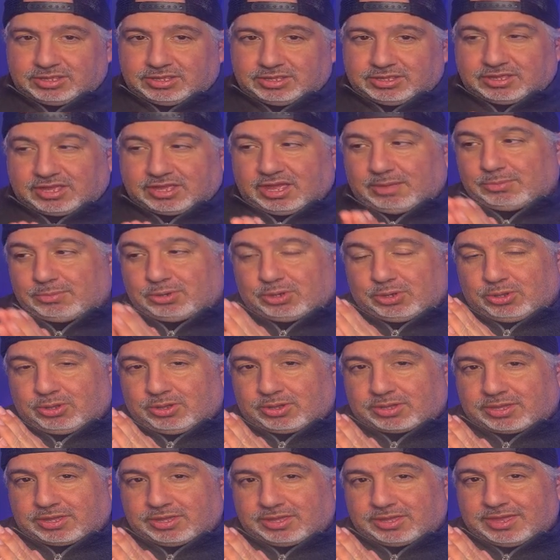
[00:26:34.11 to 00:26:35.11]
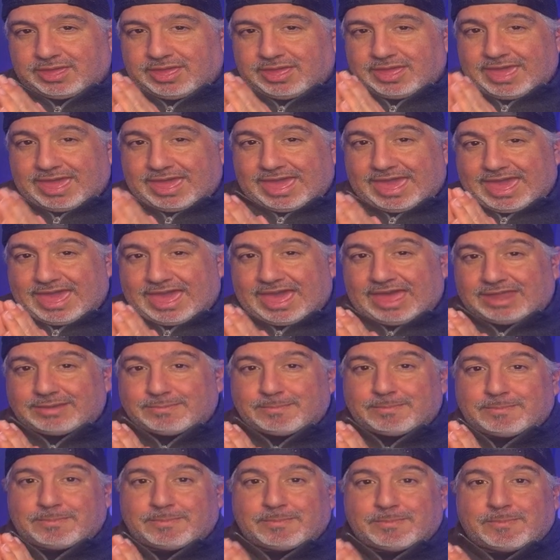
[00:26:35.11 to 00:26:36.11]
come look at
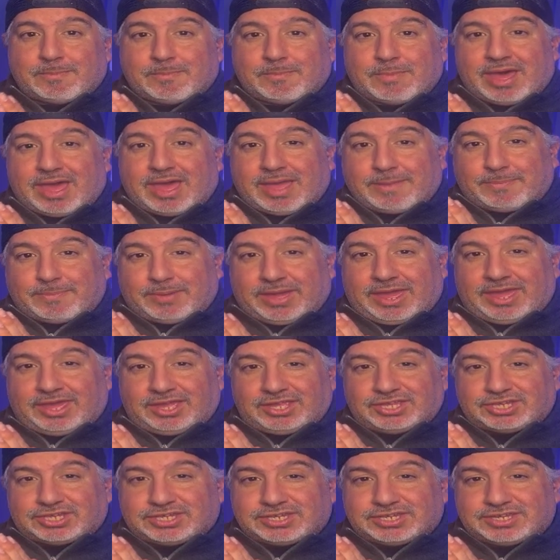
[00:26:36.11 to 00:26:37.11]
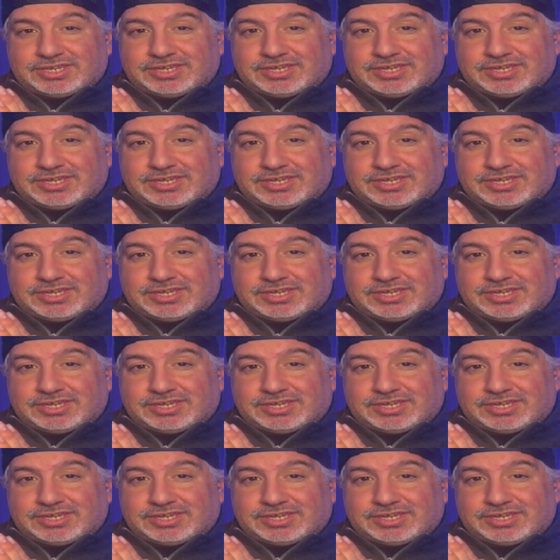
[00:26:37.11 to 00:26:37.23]
my page